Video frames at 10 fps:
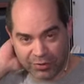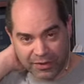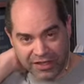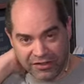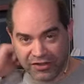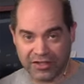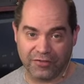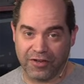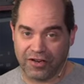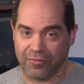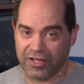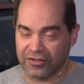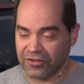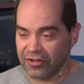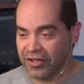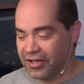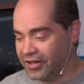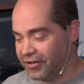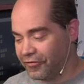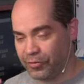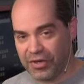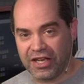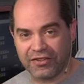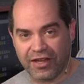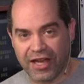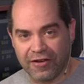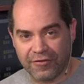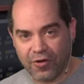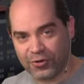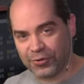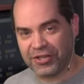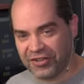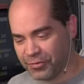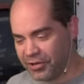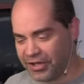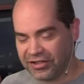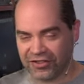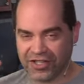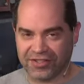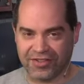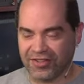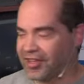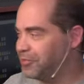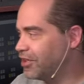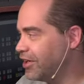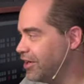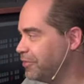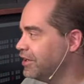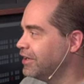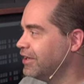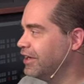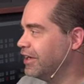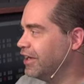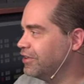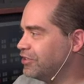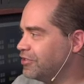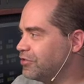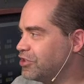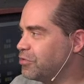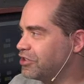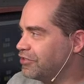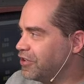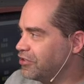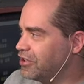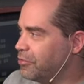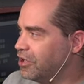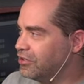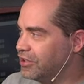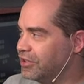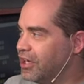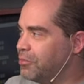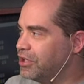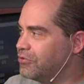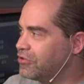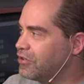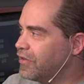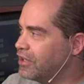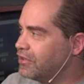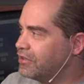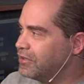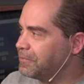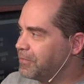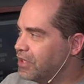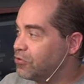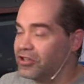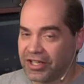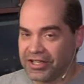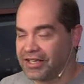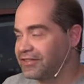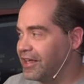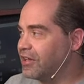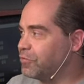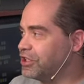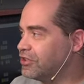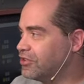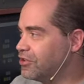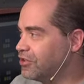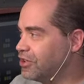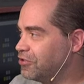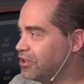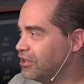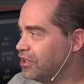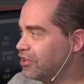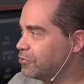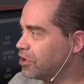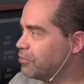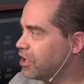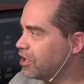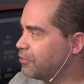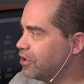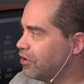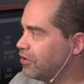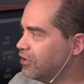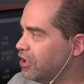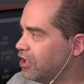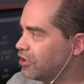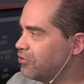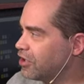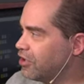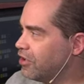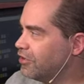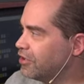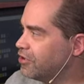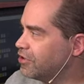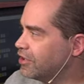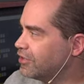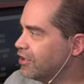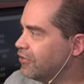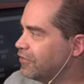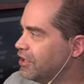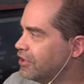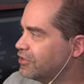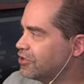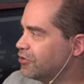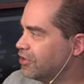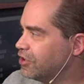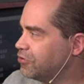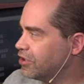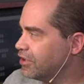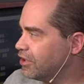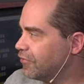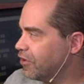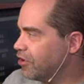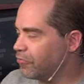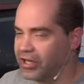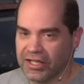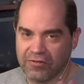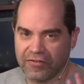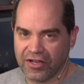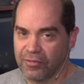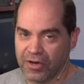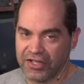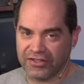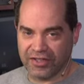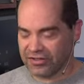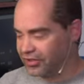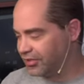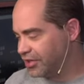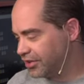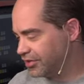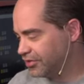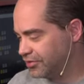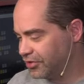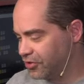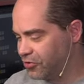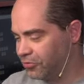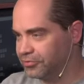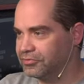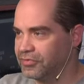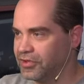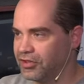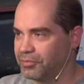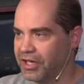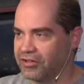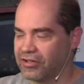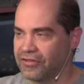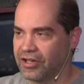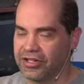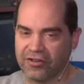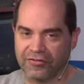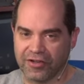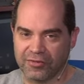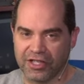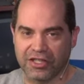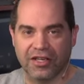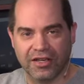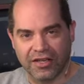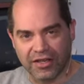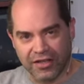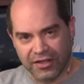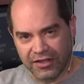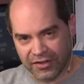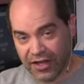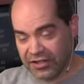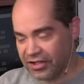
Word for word: panels, it's very regular for me to have all three of my panels connected at the same time, and each one is configured independently. But in order to find, in order to connect that, we need to know the unit I D. So we'll come back up here. Click on the unit itself, and then it shows the unit identifier. Right now I've got mine set to six, so this panel that I've got here in front of me is I D